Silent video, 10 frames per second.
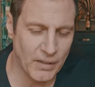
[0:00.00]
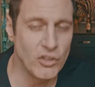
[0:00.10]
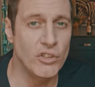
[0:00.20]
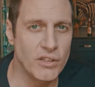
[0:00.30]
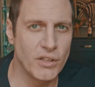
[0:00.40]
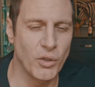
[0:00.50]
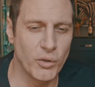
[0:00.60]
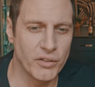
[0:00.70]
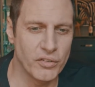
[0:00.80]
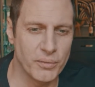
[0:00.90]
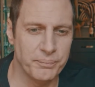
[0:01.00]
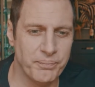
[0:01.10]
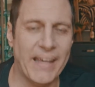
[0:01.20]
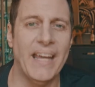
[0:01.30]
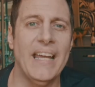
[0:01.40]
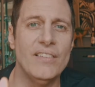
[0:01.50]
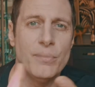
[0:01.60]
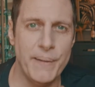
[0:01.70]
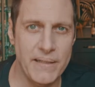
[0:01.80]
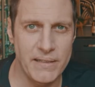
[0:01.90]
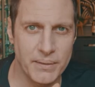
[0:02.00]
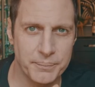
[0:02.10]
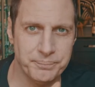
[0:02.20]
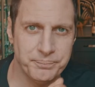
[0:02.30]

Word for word: you need to notice. A, speed